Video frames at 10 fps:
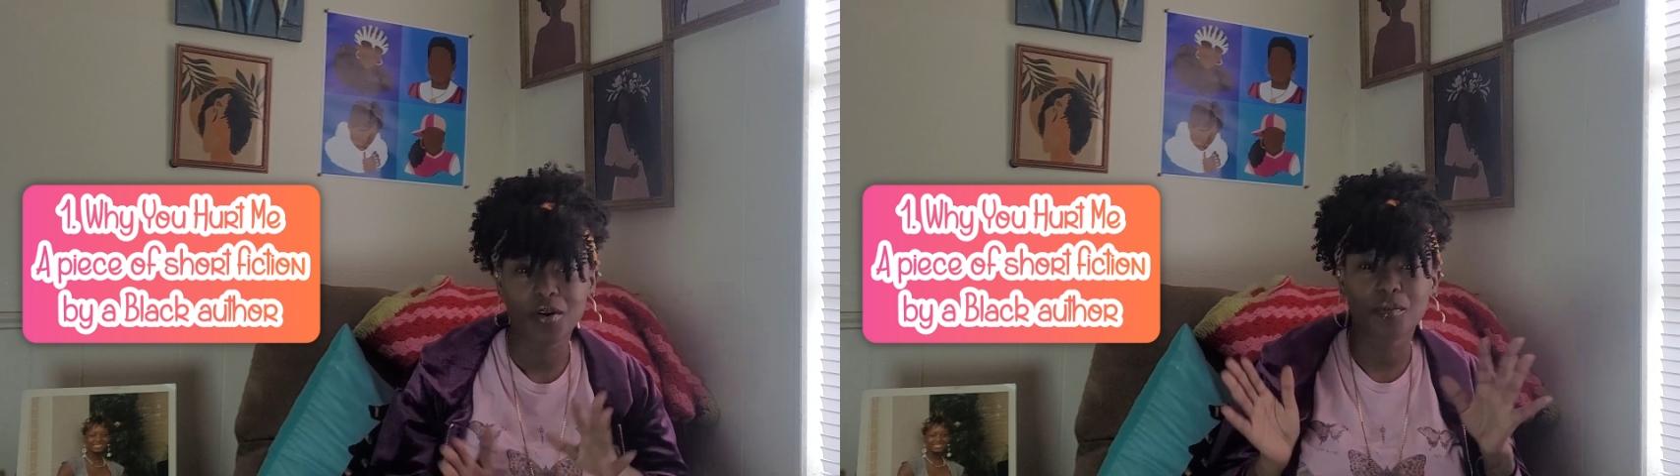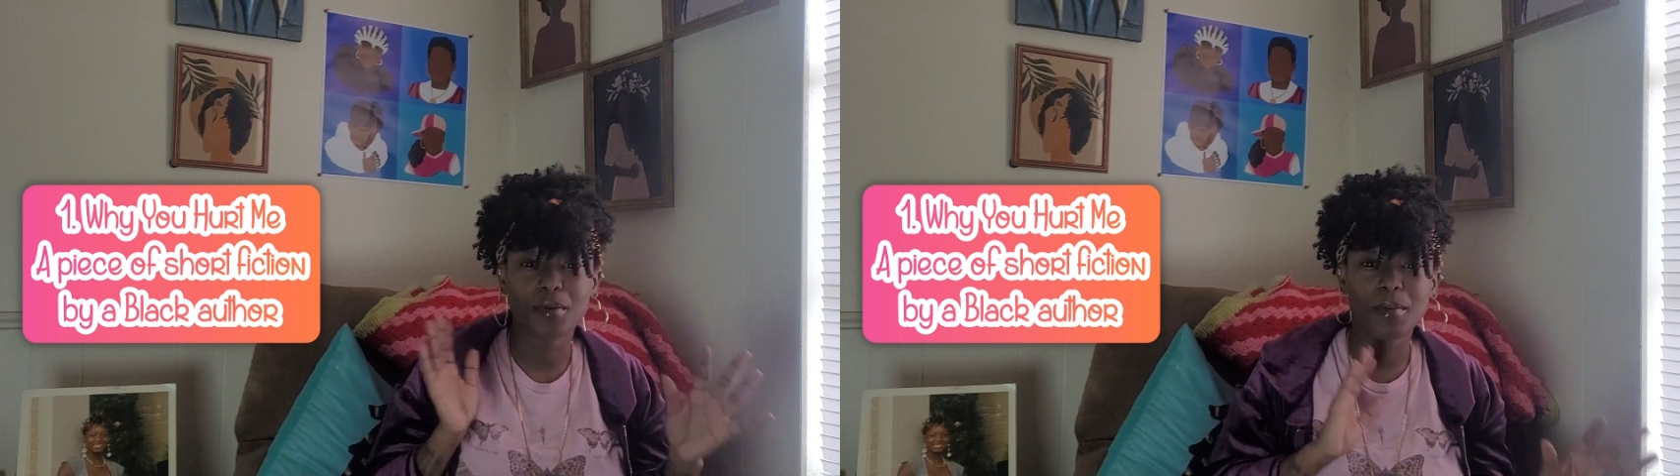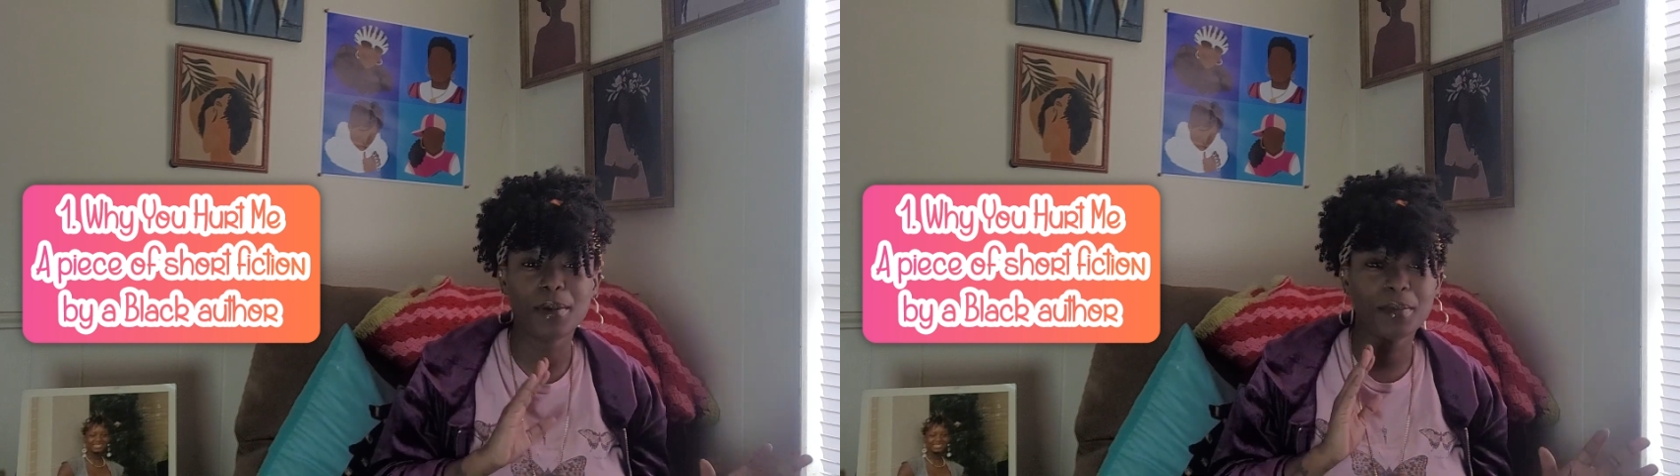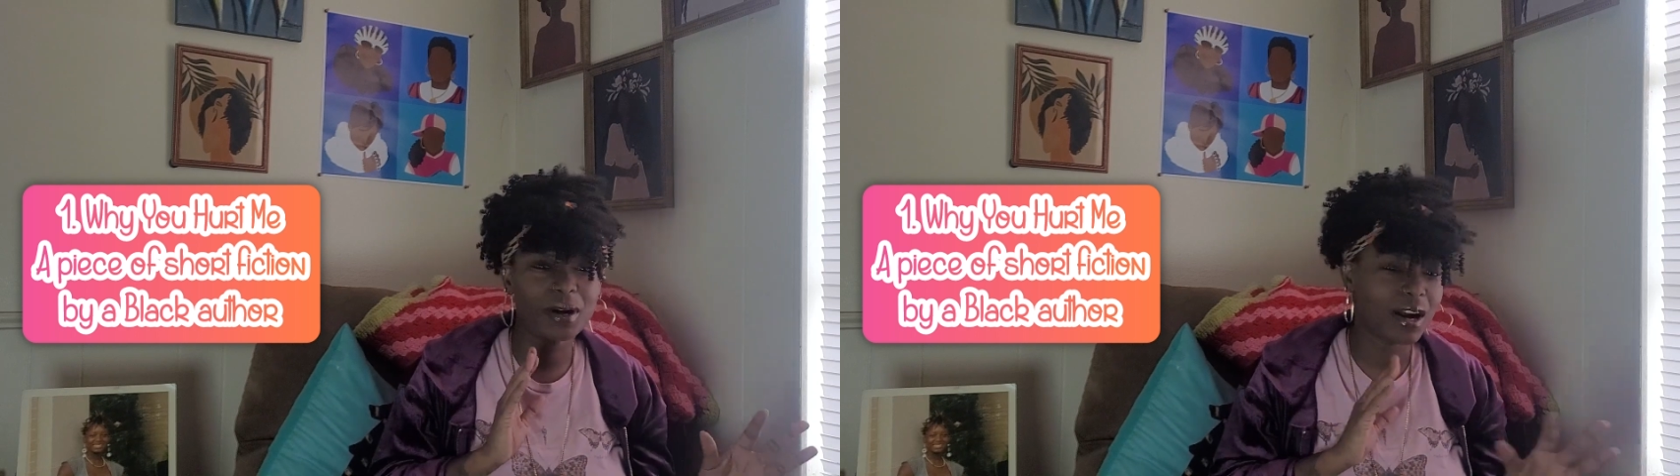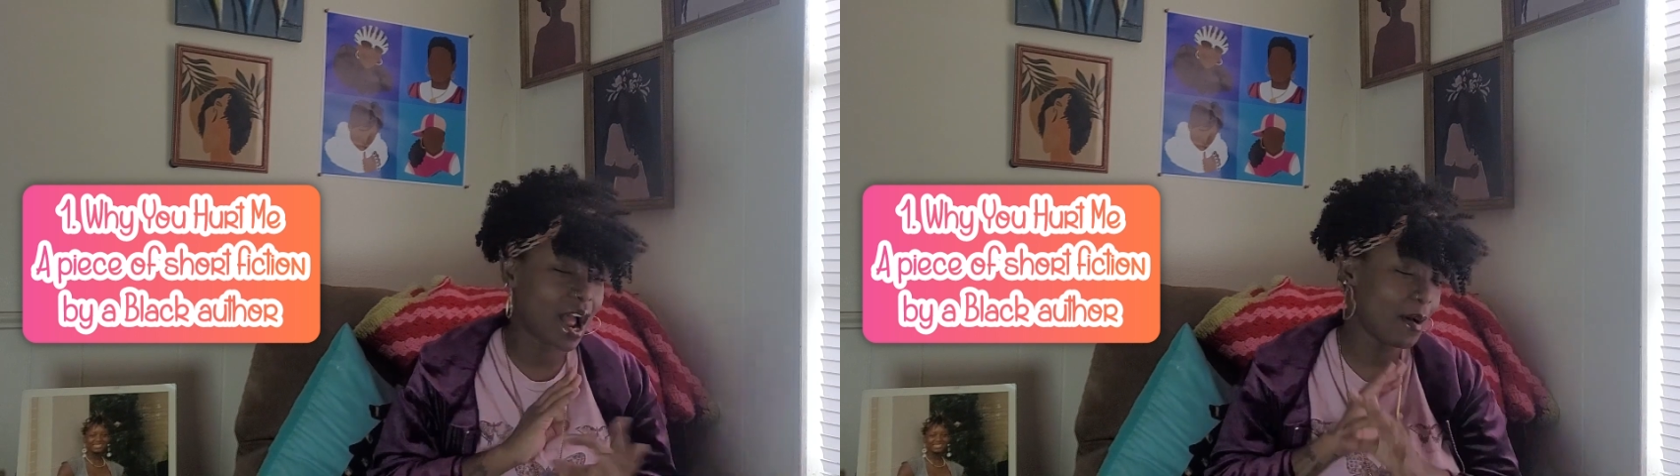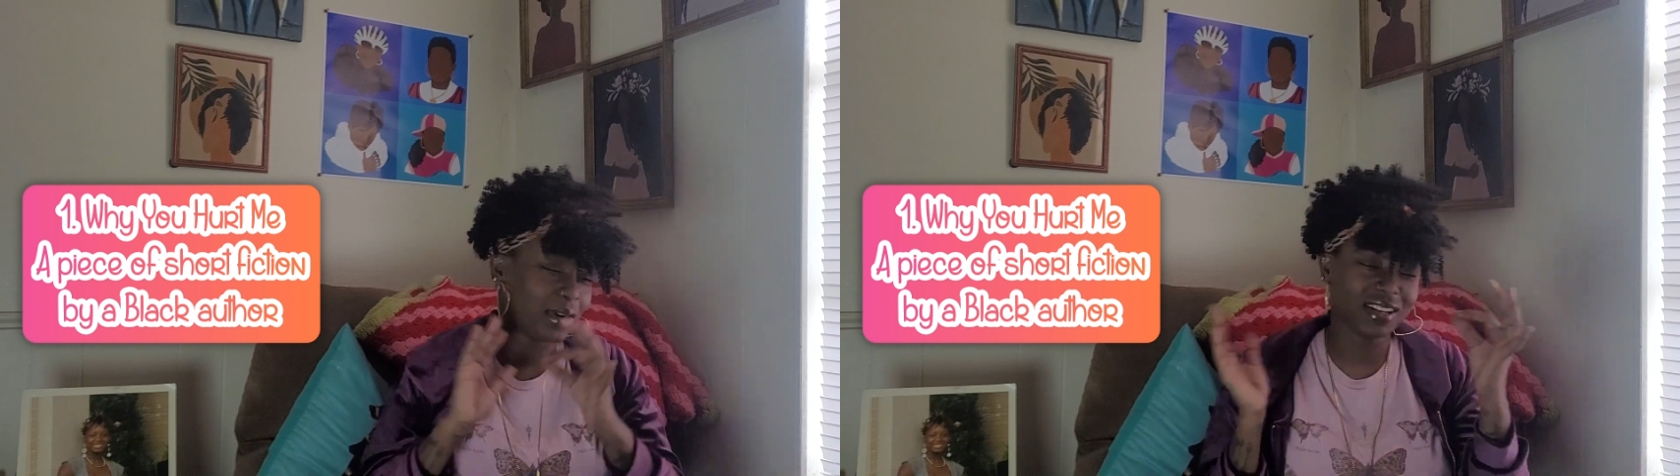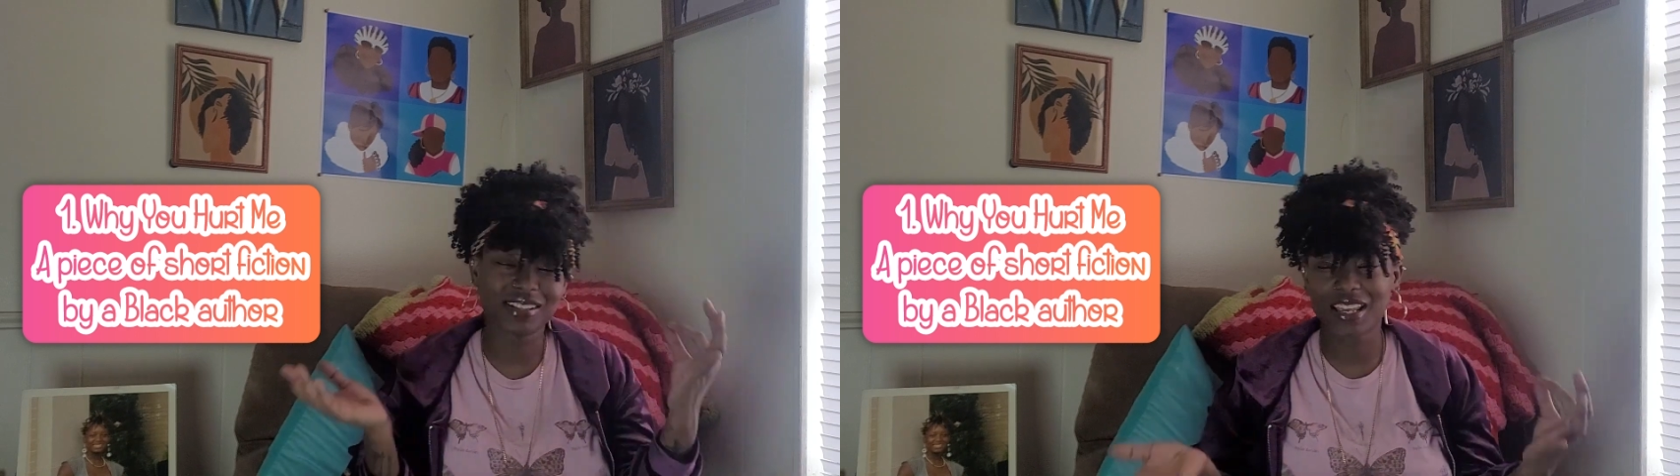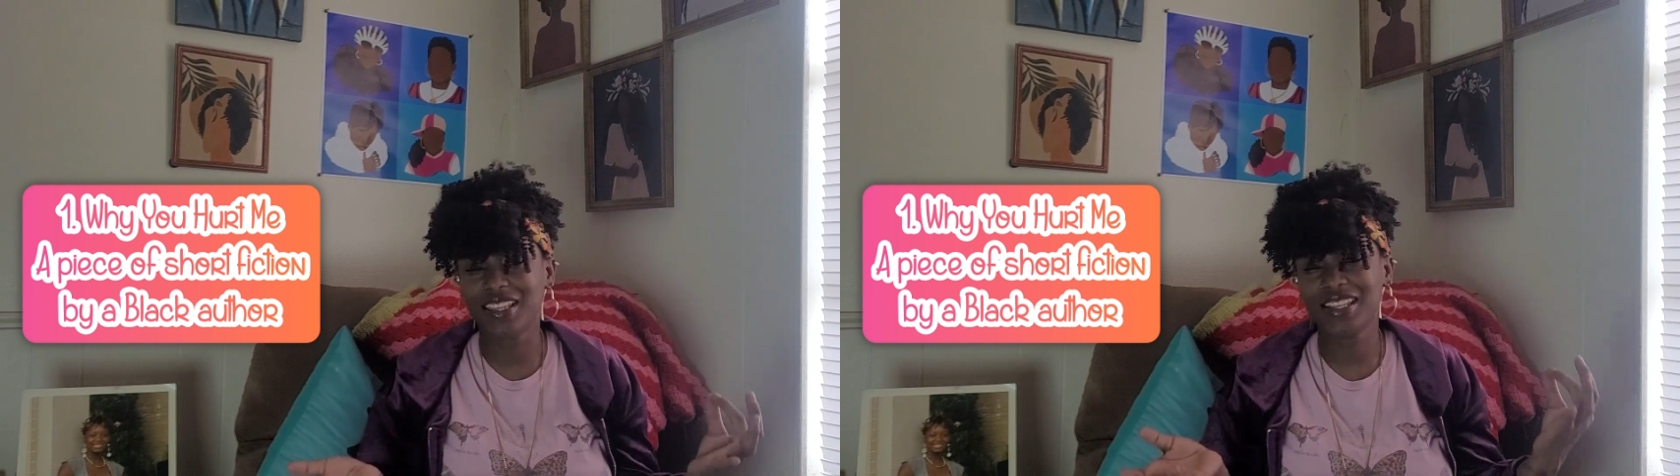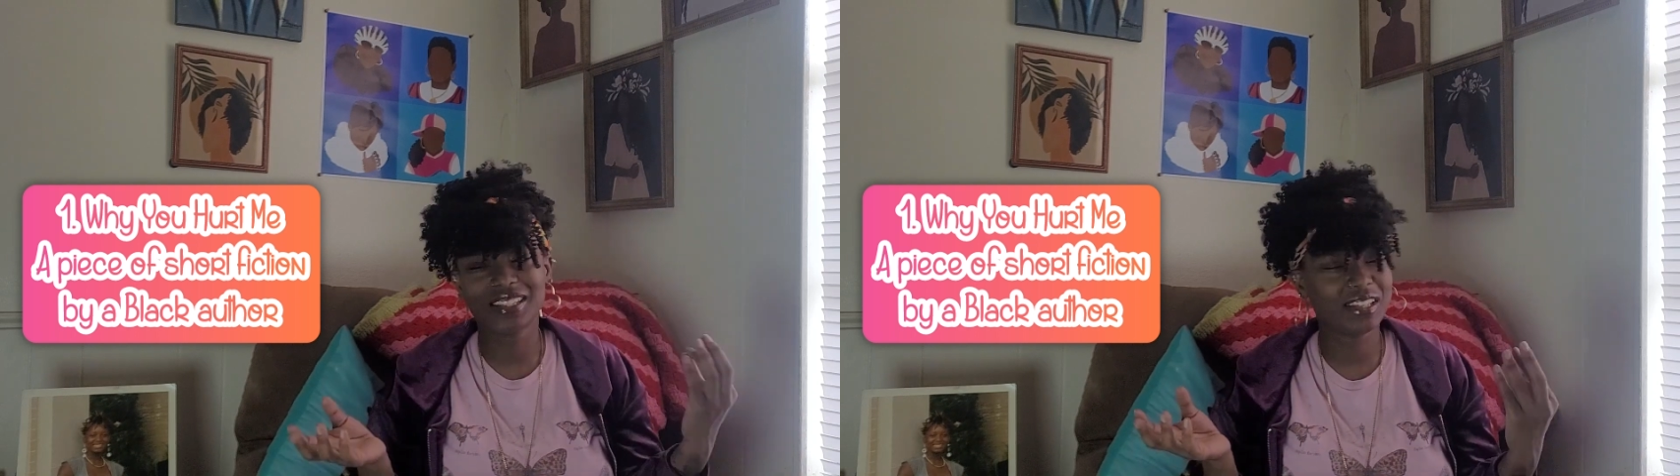Remember, I'm going to say this at